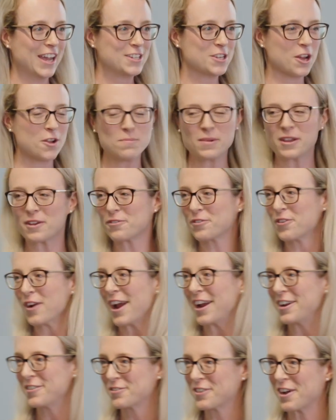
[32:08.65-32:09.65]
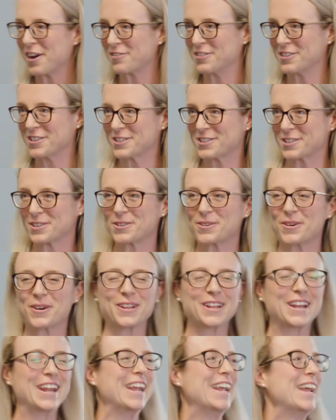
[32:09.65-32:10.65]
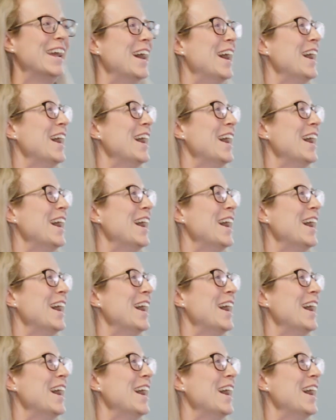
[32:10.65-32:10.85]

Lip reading: Don't be afraid of governance and quality.